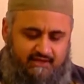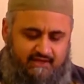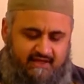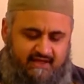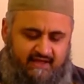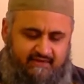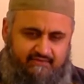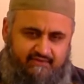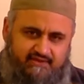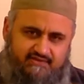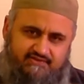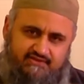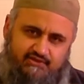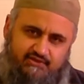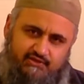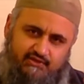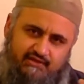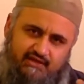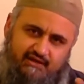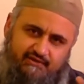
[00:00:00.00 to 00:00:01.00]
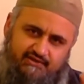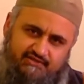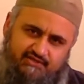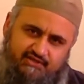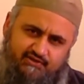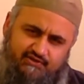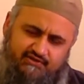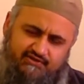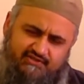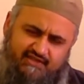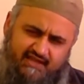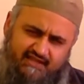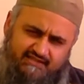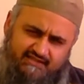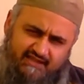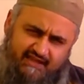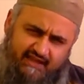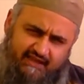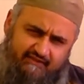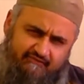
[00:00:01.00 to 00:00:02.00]
And this singularity
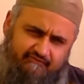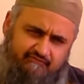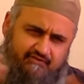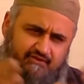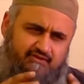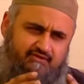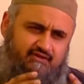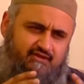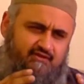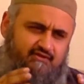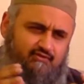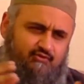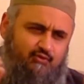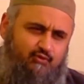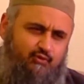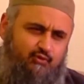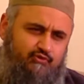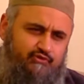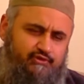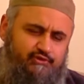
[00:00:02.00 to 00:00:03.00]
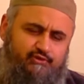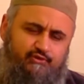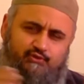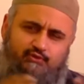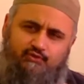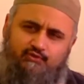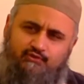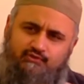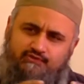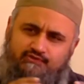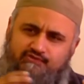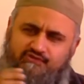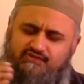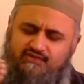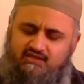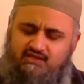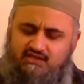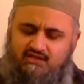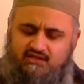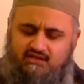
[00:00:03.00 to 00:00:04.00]
contained everything, all the laws,
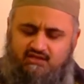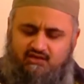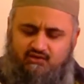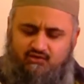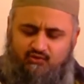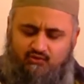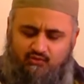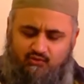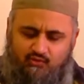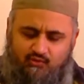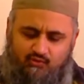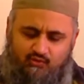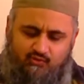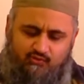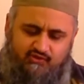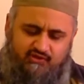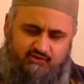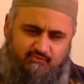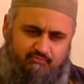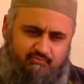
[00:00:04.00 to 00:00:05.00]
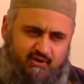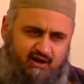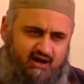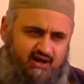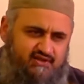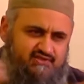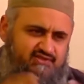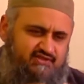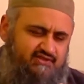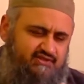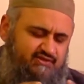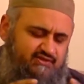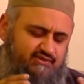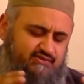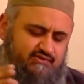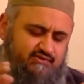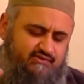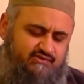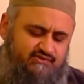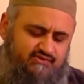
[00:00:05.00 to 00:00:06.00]
all the
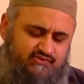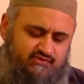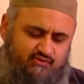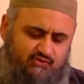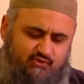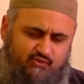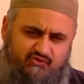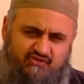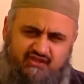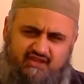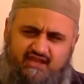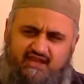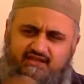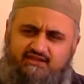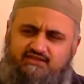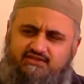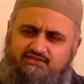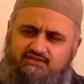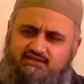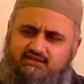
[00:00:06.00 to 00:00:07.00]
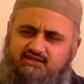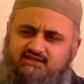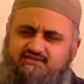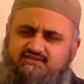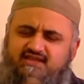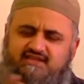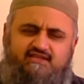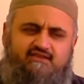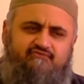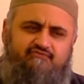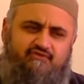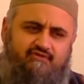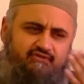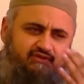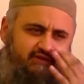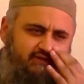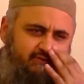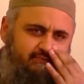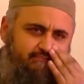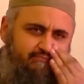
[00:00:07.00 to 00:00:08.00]
particles, all the energy, it contained
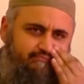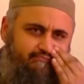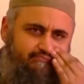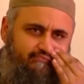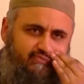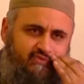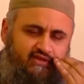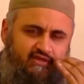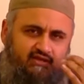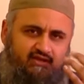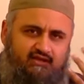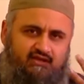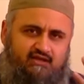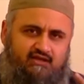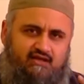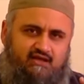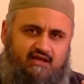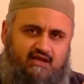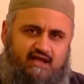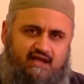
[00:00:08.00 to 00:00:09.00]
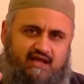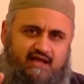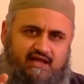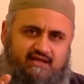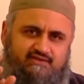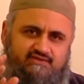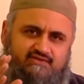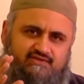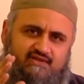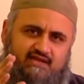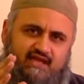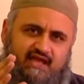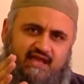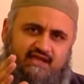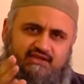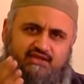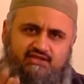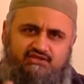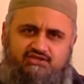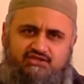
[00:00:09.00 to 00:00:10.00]
everything. And
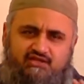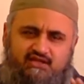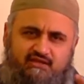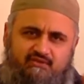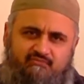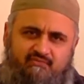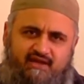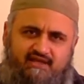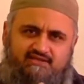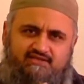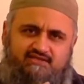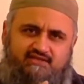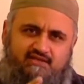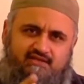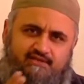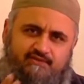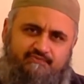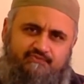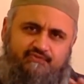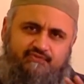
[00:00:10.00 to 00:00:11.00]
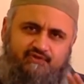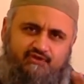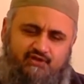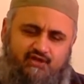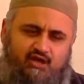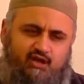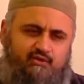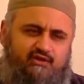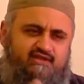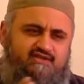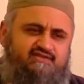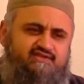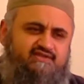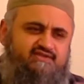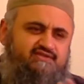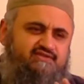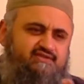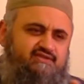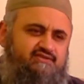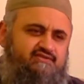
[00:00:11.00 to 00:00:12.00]
energy and matter
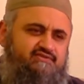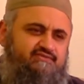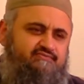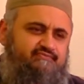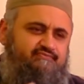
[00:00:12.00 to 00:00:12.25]
coexisted.